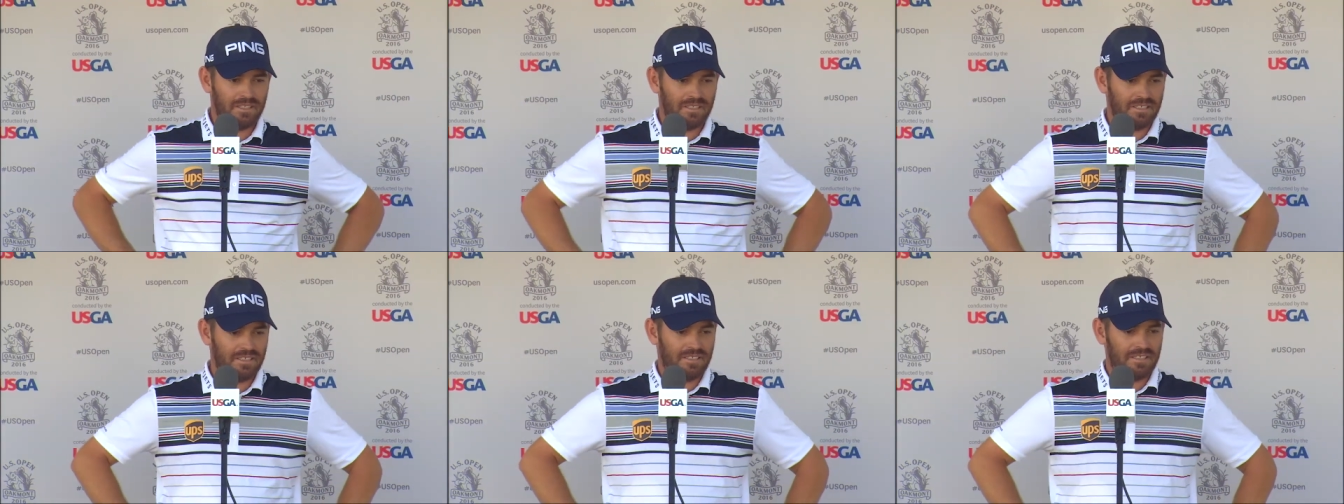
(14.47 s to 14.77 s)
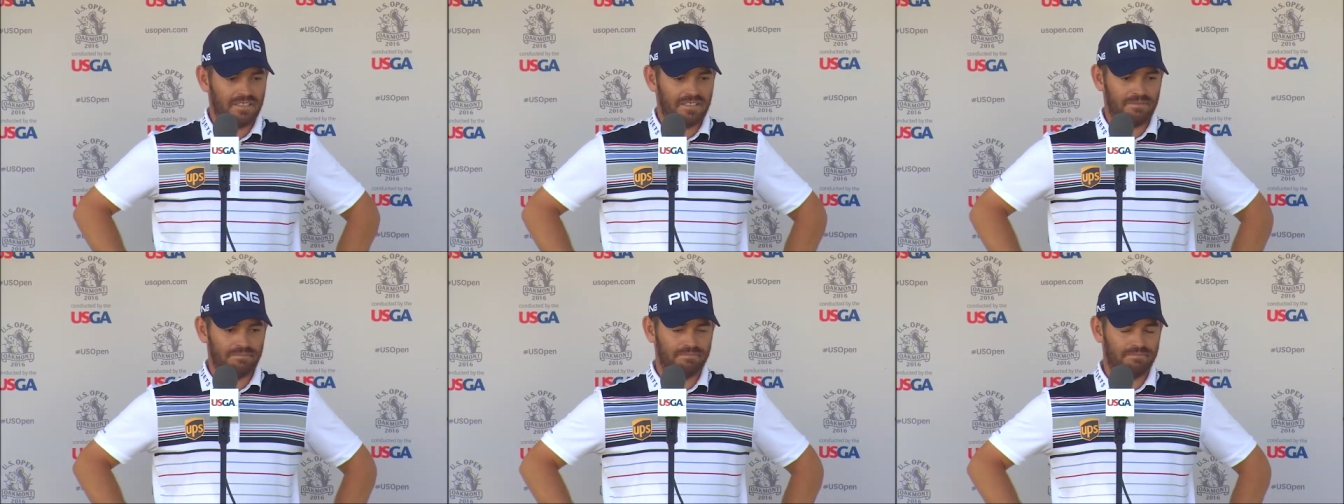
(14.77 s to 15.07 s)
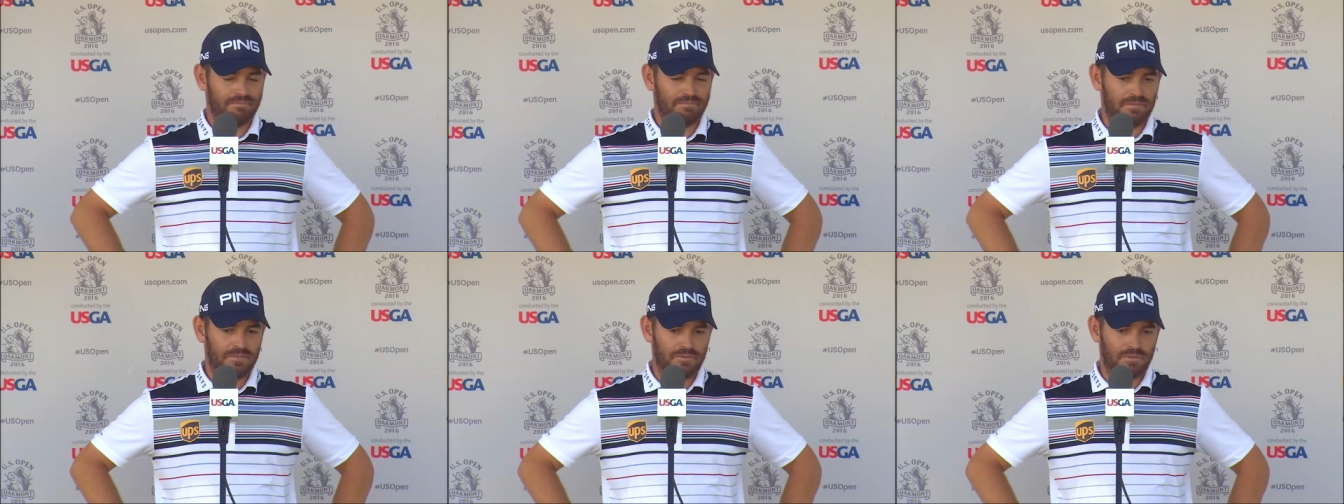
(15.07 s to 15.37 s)
And
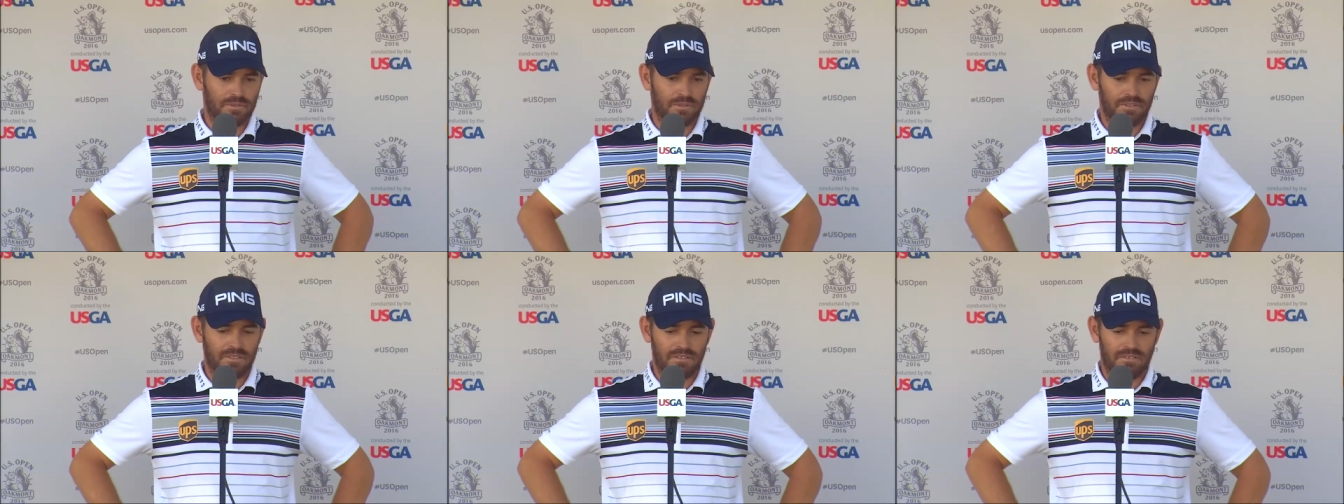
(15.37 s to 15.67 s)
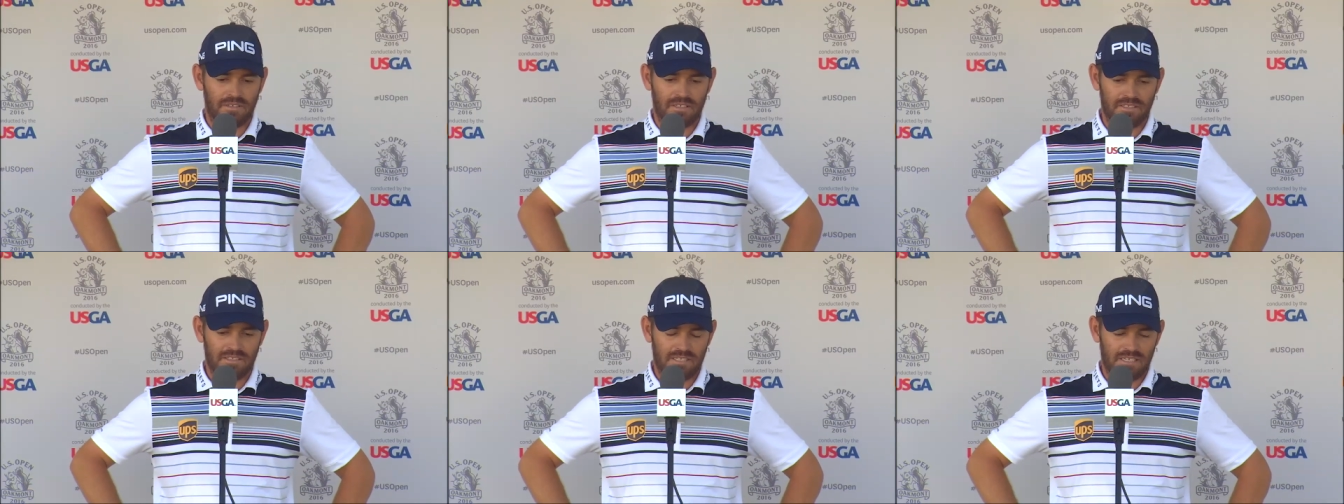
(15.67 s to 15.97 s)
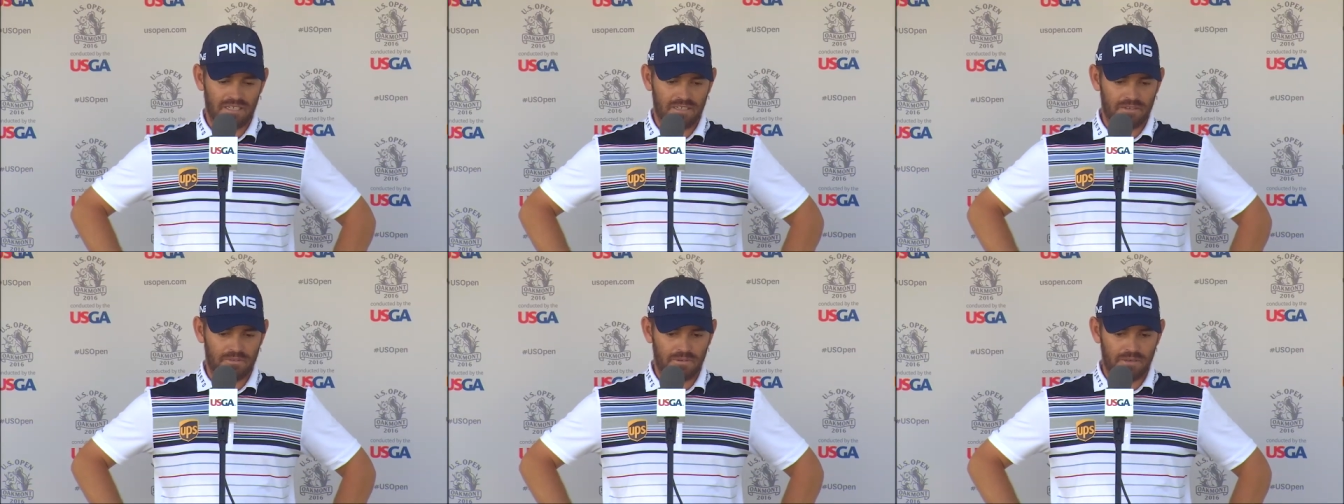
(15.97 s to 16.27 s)
um, before the round,
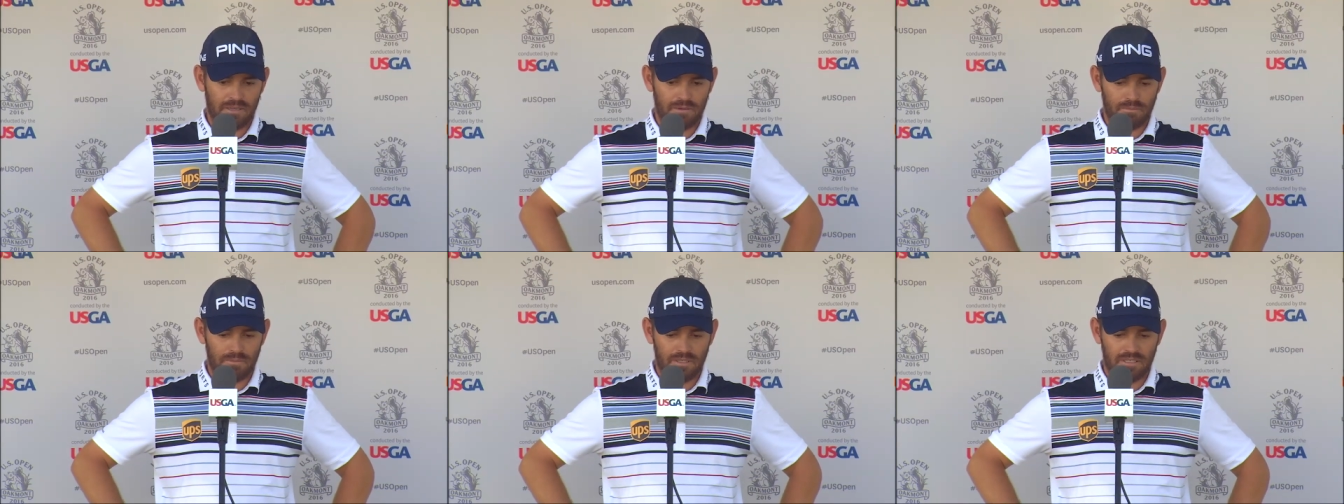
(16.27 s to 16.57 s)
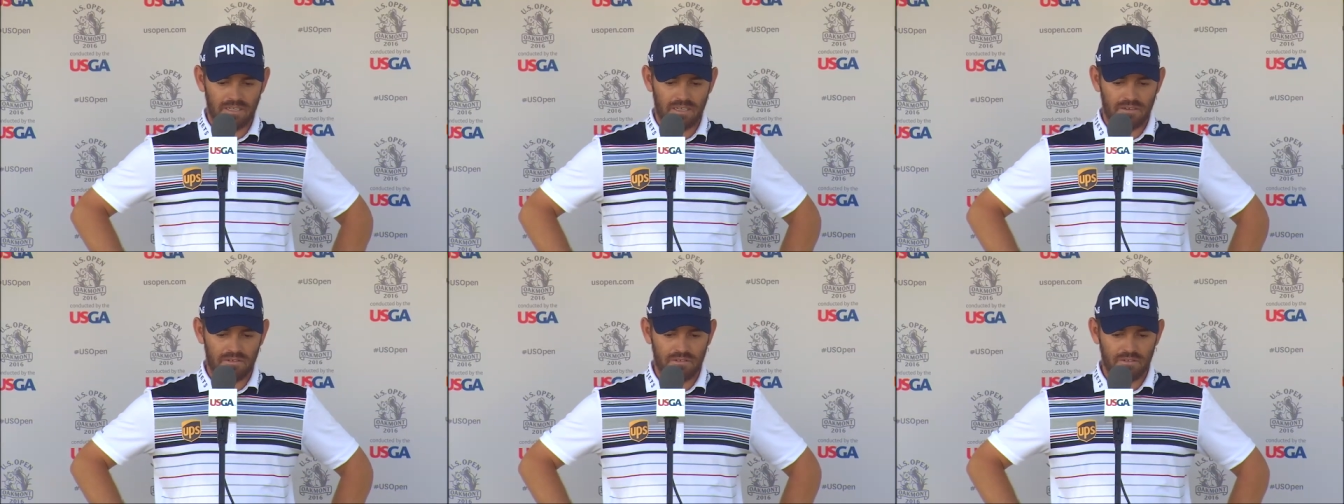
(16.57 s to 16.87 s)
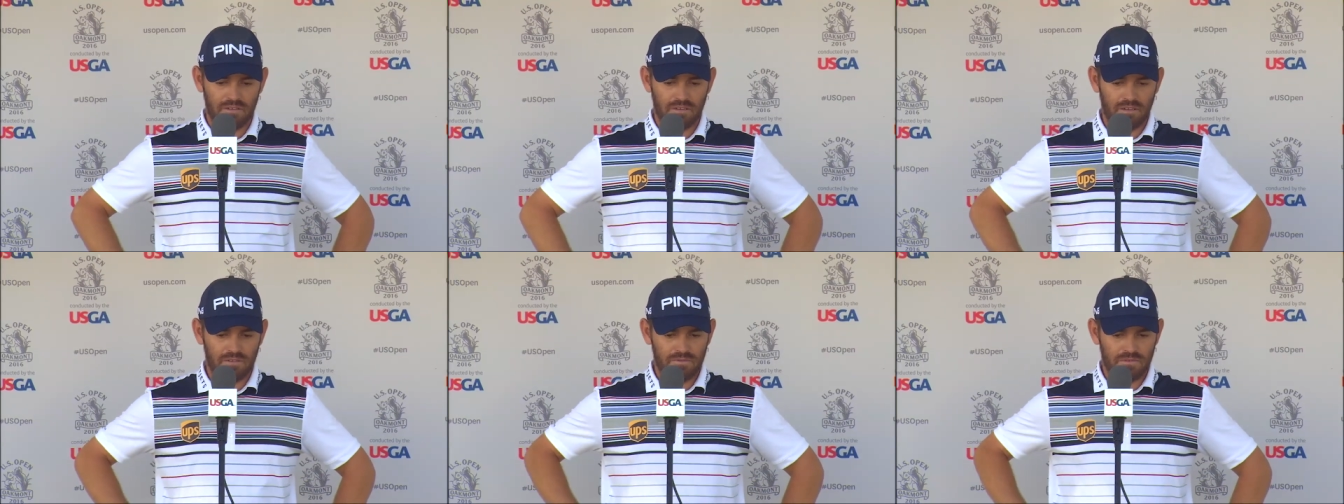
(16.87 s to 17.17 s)
second round, but down on the
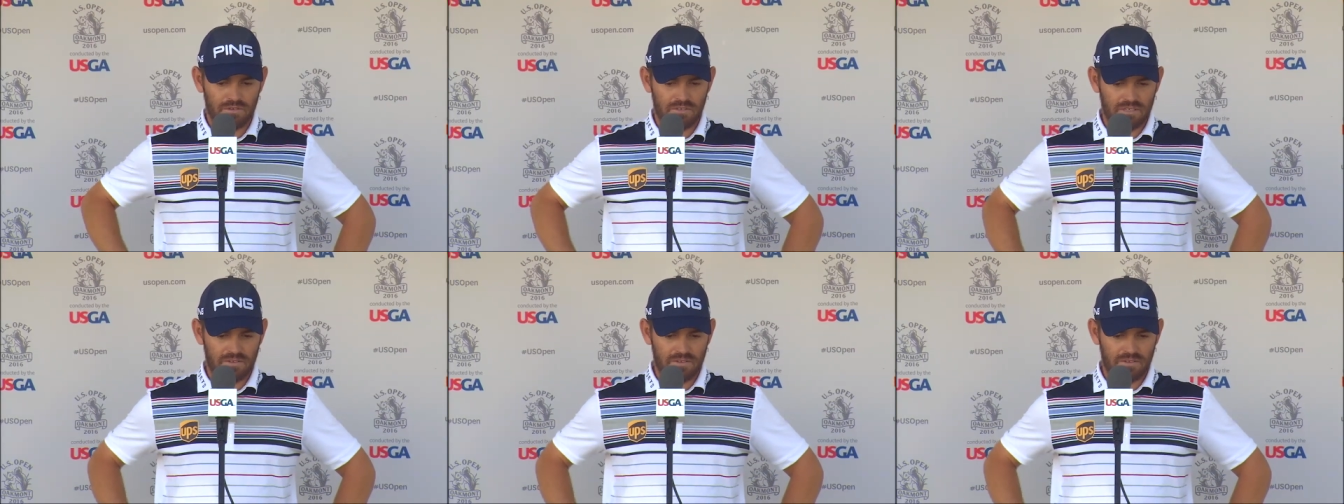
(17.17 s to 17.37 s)
golf course,